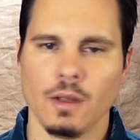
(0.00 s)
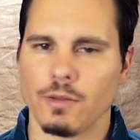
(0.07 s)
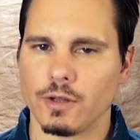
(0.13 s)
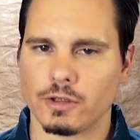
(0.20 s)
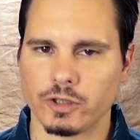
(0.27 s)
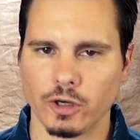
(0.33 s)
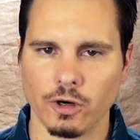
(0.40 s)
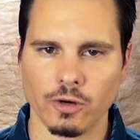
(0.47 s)
The
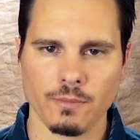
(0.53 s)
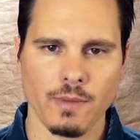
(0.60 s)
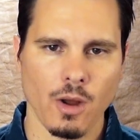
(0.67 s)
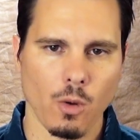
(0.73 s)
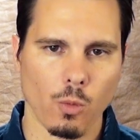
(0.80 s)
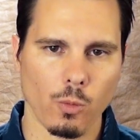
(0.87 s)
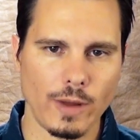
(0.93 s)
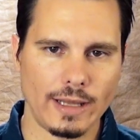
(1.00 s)
term
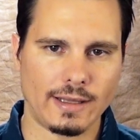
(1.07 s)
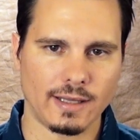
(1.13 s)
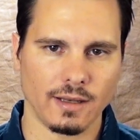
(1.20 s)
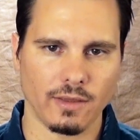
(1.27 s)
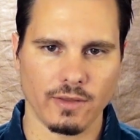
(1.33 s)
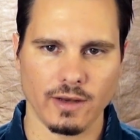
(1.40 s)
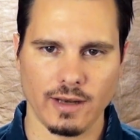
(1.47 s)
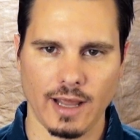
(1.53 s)

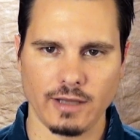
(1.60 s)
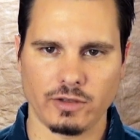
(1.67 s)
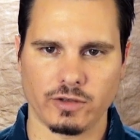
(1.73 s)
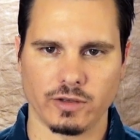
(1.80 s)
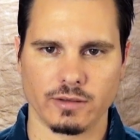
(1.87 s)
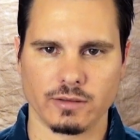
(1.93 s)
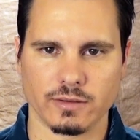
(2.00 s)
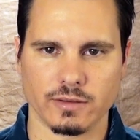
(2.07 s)
weakened the
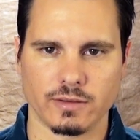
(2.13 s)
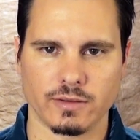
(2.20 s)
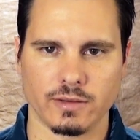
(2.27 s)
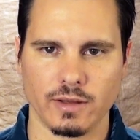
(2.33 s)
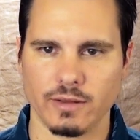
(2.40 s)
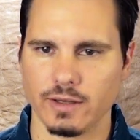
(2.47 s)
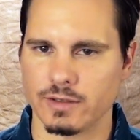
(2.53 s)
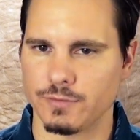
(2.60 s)
nations
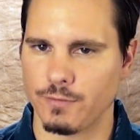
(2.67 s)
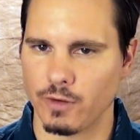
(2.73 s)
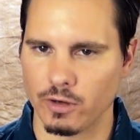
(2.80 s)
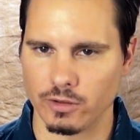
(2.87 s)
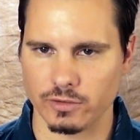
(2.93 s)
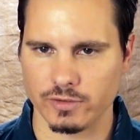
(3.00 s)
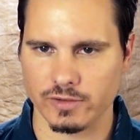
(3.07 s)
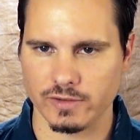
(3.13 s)
in this
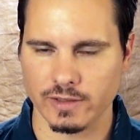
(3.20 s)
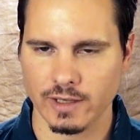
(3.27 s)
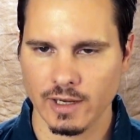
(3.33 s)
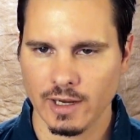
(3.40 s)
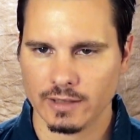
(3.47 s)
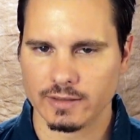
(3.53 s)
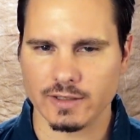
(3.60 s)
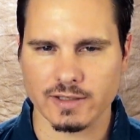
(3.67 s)
verse
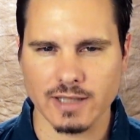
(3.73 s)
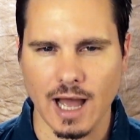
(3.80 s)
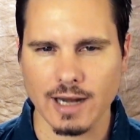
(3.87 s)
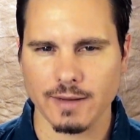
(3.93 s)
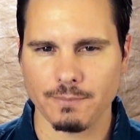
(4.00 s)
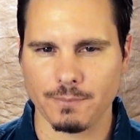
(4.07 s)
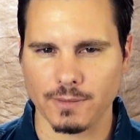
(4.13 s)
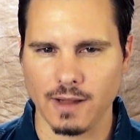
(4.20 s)
does not
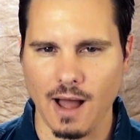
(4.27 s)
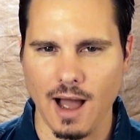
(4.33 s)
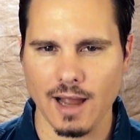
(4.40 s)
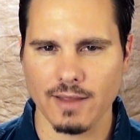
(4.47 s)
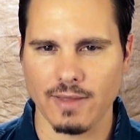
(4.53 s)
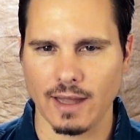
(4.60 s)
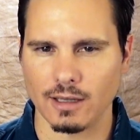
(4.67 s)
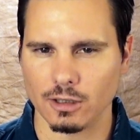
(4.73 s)
imply
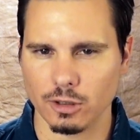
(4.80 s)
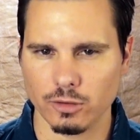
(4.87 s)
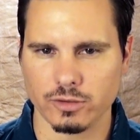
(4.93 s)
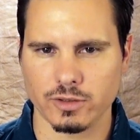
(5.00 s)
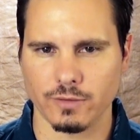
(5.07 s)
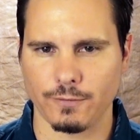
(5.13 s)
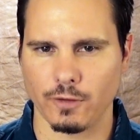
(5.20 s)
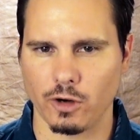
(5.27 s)
that
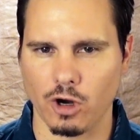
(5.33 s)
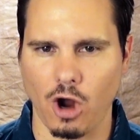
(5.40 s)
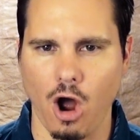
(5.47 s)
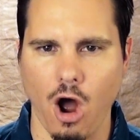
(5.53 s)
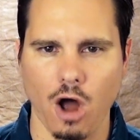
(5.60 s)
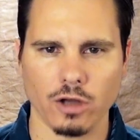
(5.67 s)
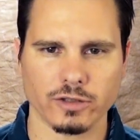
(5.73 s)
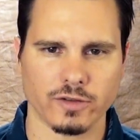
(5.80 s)
Lucifer
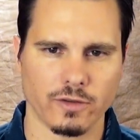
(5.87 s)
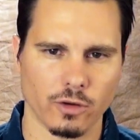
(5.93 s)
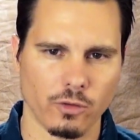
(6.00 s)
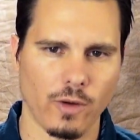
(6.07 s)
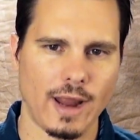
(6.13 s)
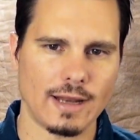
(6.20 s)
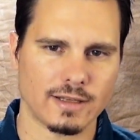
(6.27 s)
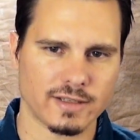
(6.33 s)
caused the
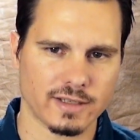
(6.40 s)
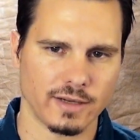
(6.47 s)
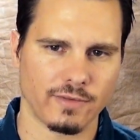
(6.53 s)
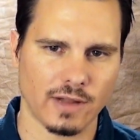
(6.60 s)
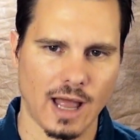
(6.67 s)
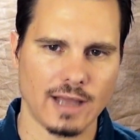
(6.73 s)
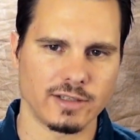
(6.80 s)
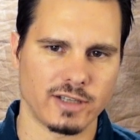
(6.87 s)
great
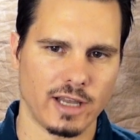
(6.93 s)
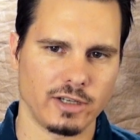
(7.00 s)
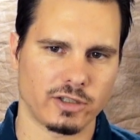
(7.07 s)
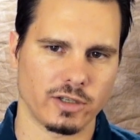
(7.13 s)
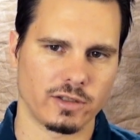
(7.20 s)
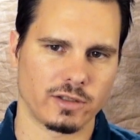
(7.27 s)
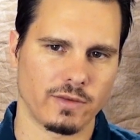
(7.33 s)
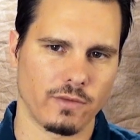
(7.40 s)

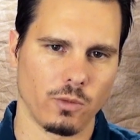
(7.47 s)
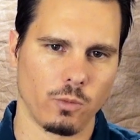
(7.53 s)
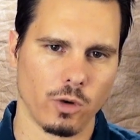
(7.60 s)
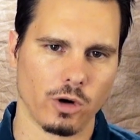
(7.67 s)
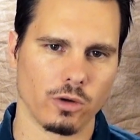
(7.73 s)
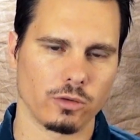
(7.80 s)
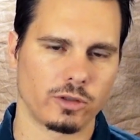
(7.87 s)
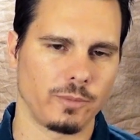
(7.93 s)
civilizations of the
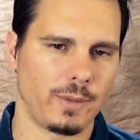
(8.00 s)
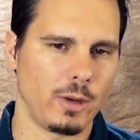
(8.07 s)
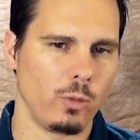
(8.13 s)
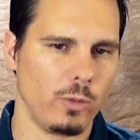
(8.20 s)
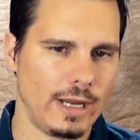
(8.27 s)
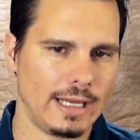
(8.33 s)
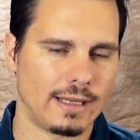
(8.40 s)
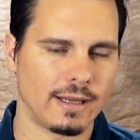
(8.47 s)
world to be
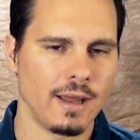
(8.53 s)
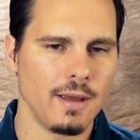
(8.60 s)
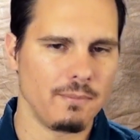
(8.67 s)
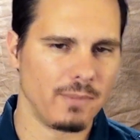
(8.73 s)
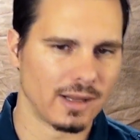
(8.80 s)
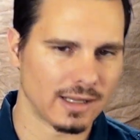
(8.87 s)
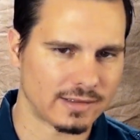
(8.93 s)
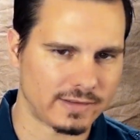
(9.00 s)
weak
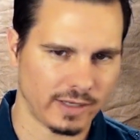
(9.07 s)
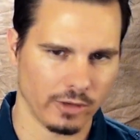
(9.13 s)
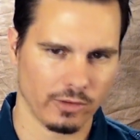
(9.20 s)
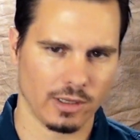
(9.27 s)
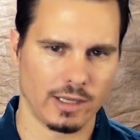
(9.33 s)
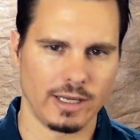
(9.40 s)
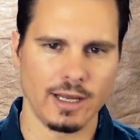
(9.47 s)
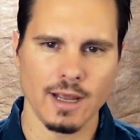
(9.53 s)

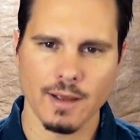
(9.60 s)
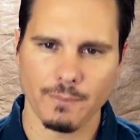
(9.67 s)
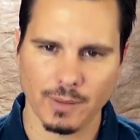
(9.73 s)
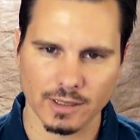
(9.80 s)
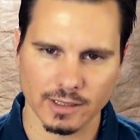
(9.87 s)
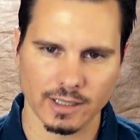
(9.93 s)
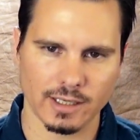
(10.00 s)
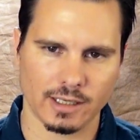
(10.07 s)
militarily,
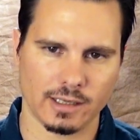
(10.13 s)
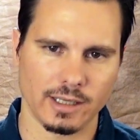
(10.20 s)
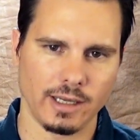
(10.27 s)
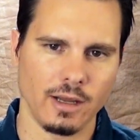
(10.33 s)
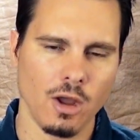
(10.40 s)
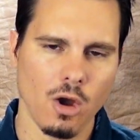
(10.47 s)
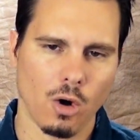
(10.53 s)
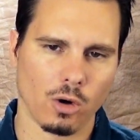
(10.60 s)

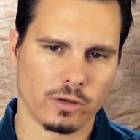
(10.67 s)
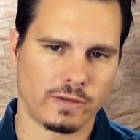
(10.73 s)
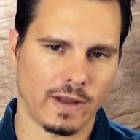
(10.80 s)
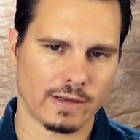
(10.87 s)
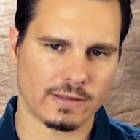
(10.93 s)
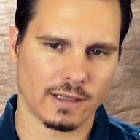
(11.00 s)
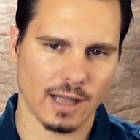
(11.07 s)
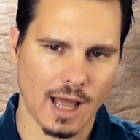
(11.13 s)
politically, or
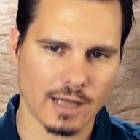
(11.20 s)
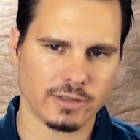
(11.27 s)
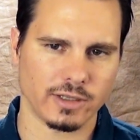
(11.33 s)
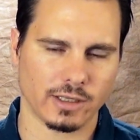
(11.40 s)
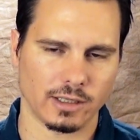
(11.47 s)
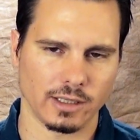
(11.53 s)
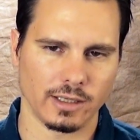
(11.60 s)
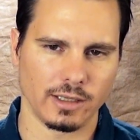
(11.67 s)

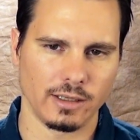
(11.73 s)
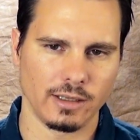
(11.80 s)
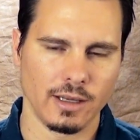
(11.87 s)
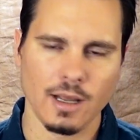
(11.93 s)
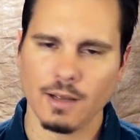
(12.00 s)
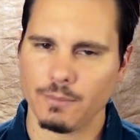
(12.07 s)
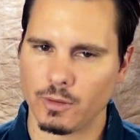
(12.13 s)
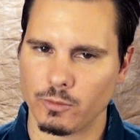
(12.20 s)
technologically,
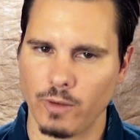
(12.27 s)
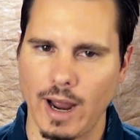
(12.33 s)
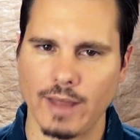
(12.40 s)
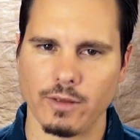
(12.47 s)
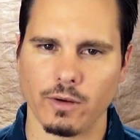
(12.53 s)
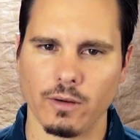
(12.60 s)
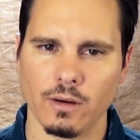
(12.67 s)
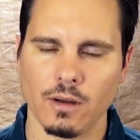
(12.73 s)
but
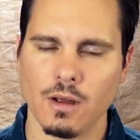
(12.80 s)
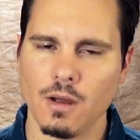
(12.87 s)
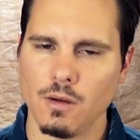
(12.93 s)
rather